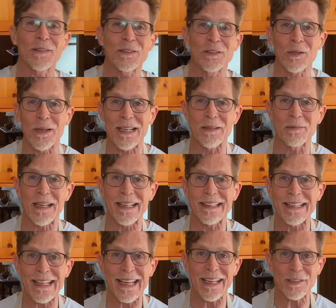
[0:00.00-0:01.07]
joining me in
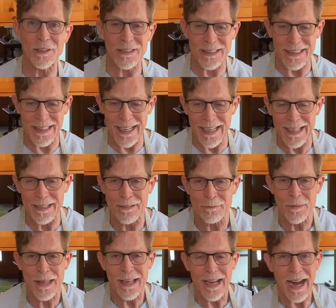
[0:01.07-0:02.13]
the kitchen today.
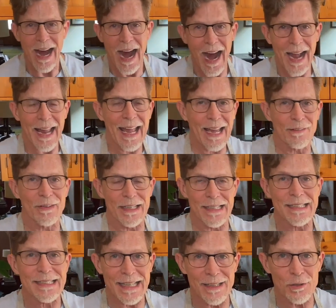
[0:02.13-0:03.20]
I have an
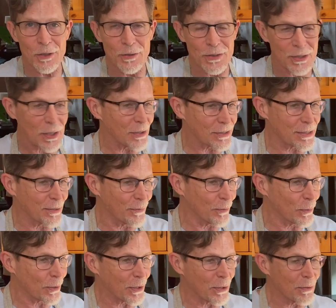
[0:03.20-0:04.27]
essential salsa
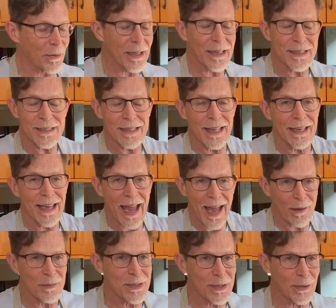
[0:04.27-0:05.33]
for you that is like
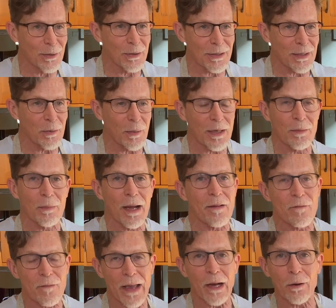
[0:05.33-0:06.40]
absolutely one of my
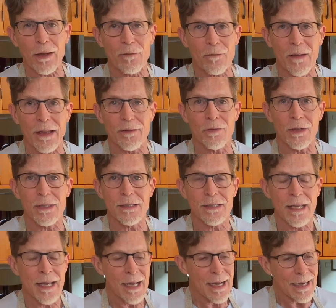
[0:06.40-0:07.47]
very favorites.
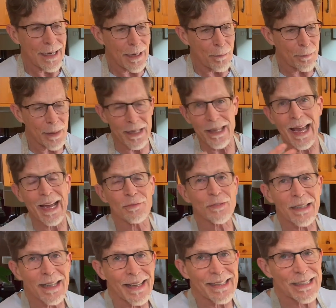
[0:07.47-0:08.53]
But you have to
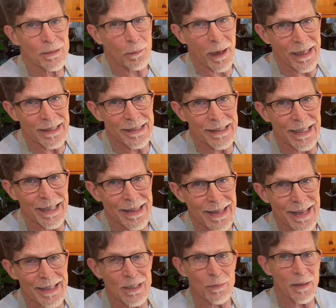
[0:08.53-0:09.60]
like spicy
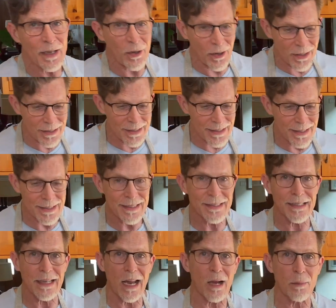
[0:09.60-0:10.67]
things because this is
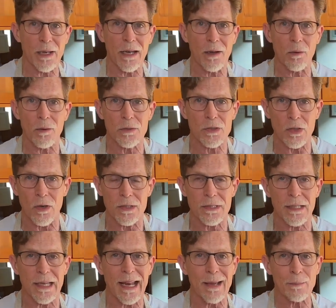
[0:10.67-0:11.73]
an habanero salsa,
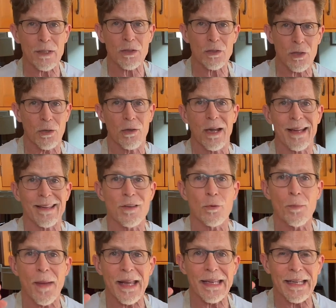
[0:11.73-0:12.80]
and I'm going to show you how you
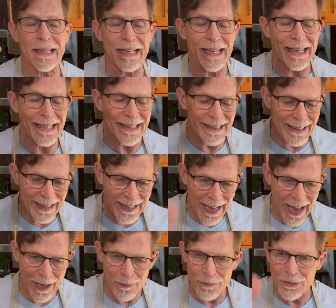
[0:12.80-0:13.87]
make it in the
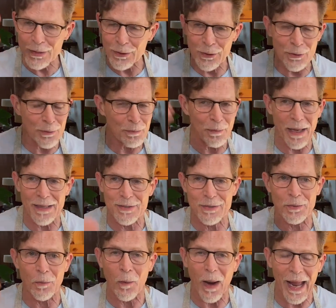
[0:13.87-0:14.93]
absolute best
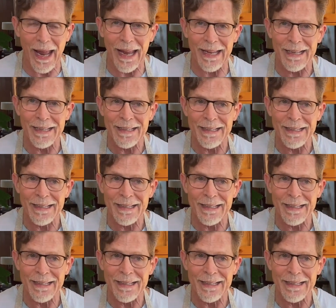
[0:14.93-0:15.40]
way,